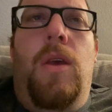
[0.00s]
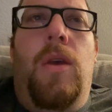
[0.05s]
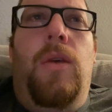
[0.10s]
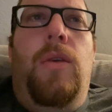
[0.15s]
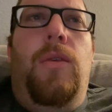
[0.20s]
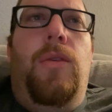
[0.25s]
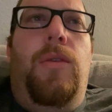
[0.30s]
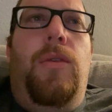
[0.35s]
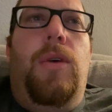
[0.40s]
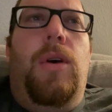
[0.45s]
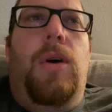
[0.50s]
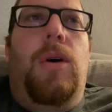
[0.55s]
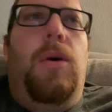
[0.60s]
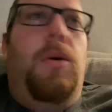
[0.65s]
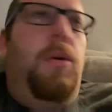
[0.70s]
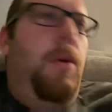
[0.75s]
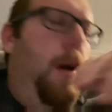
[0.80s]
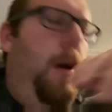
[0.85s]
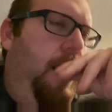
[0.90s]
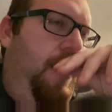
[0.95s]

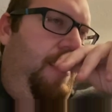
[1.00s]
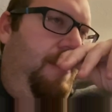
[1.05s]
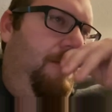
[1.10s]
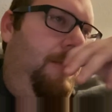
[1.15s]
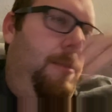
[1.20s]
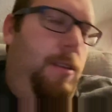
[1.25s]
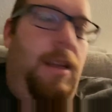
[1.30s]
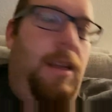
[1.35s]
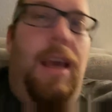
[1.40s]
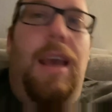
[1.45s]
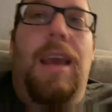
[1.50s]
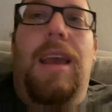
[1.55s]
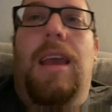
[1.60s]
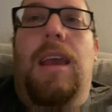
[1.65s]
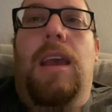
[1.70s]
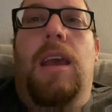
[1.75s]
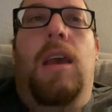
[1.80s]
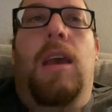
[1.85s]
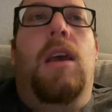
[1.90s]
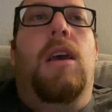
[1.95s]
so um,
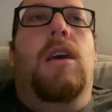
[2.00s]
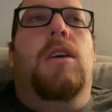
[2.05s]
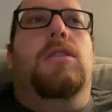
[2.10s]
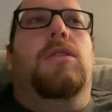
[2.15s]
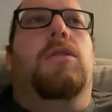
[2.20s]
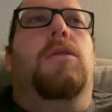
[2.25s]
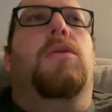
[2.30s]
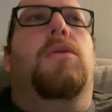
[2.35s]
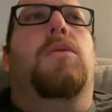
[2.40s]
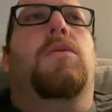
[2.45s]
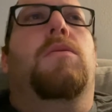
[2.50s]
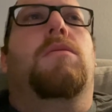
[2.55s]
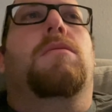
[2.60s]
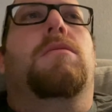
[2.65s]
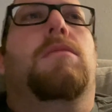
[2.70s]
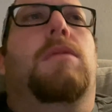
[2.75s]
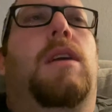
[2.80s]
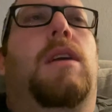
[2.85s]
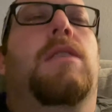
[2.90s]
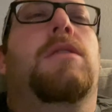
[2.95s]
today, so
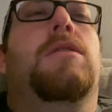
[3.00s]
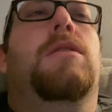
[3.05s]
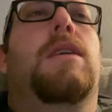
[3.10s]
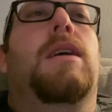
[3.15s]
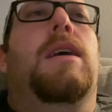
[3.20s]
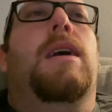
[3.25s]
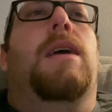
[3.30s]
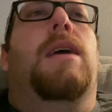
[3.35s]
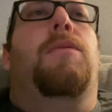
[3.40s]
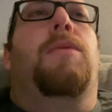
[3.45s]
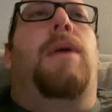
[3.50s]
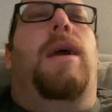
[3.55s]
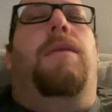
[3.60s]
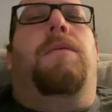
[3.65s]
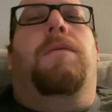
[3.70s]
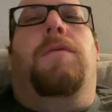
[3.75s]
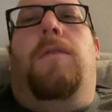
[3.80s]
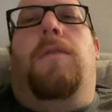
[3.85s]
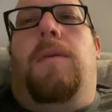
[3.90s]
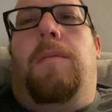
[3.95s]
yesterday I ran
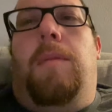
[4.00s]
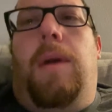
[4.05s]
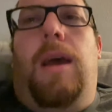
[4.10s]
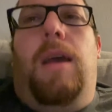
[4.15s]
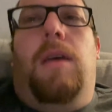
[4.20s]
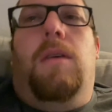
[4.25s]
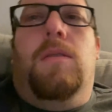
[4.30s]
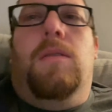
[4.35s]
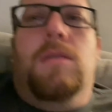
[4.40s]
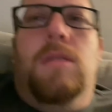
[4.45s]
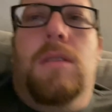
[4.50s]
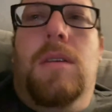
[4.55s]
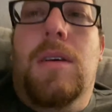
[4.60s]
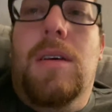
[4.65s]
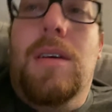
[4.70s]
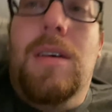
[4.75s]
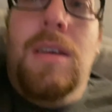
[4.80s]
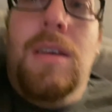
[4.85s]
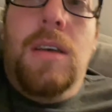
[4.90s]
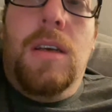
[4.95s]
four miles.
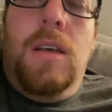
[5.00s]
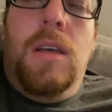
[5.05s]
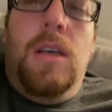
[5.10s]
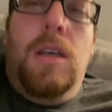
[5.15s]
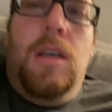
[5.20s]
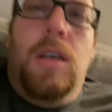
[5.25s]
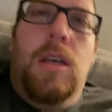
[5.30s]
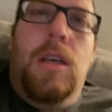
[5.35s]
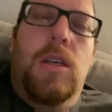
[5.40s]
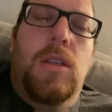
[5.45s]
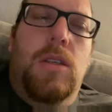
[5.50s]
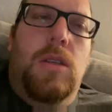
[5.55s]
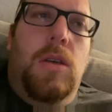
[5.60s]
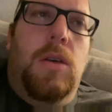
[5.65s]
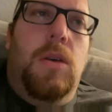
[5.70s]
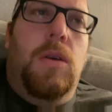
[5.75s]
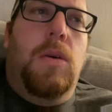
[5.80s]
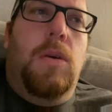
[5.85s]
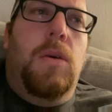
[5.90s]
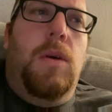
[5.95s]

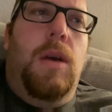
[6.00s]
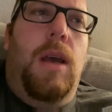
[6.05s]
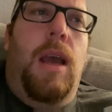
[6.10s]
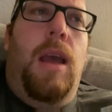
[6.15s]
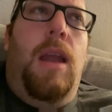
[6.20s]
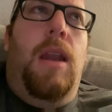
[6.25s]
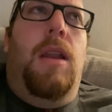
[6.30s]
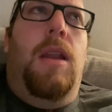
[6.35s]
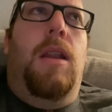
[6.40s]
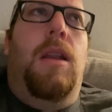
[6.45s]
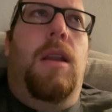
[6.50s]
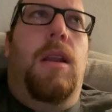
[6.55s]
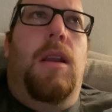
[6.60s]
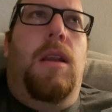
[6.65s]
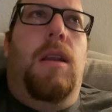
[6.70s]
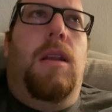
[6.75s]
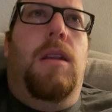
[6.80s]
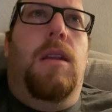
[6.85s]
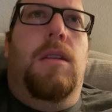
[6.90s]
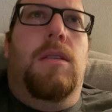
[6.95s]
So and
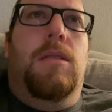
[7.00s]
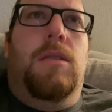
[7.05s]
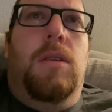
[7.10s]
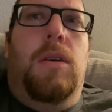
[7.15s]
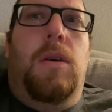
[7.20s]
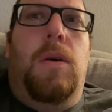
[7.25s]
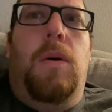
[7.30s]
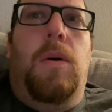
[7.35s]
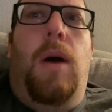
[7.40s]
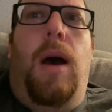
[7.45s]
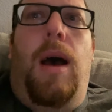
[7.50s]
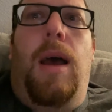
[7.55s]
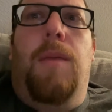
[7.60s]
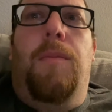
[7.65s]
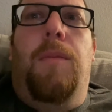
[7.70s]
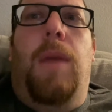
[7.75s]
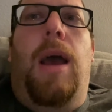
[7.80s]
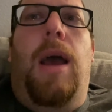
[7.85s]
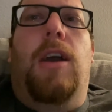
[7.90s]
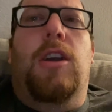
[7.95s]
so
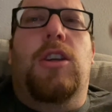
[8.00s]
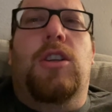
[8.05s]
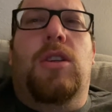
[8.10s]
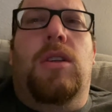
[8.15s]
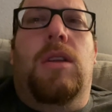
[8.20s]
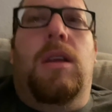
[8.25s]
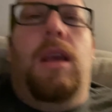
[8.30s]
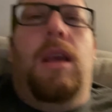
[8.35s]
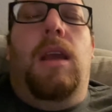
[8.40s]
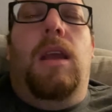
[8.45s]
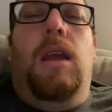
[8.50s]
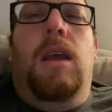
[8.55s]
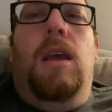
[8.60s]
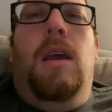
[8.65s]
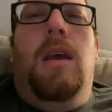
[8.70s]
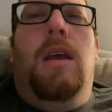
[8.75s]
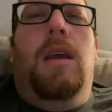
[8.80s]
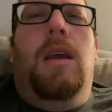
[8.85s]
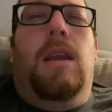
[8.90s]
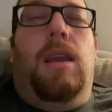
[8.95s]
I'm actually
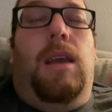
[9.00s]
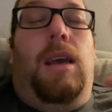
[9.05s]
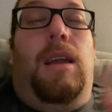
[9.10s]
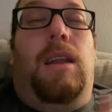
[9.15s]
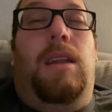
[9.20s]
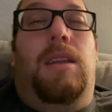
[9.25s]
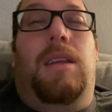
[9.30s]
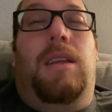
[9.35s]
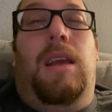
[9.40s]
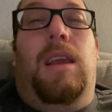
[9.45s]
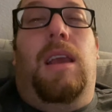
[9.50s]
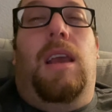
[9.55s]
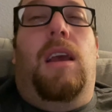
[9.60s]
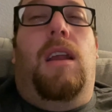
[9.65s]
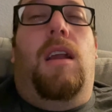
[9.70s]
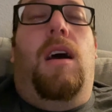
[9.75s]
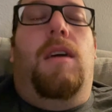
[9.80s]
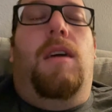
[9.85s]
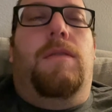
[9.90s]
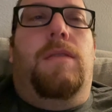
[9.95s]
kind of taking an
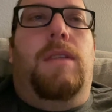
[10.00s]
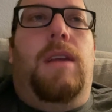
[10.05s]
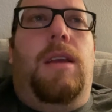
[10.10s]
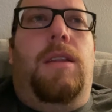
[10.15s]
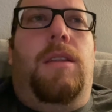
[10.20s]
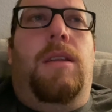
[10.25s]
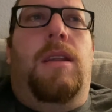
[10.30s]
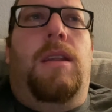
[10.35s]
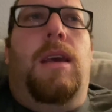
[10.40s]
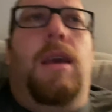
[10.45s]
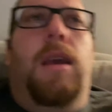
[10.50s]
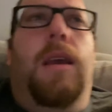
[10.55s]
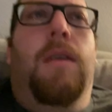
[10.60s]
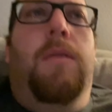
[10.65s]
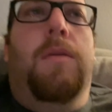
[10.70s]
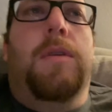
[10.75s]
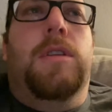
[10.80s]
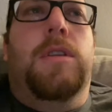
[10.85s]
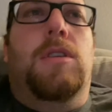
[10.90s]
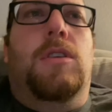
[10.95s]
off day today,
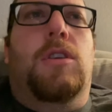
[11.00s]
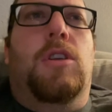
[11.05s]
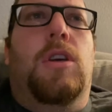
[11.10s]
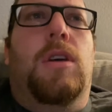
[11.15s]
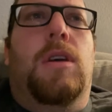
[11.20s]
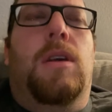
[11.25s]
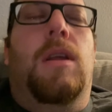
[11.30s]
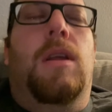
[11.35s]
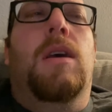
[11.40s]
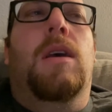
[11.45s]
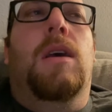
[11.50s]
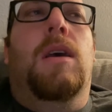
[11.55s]
which is good.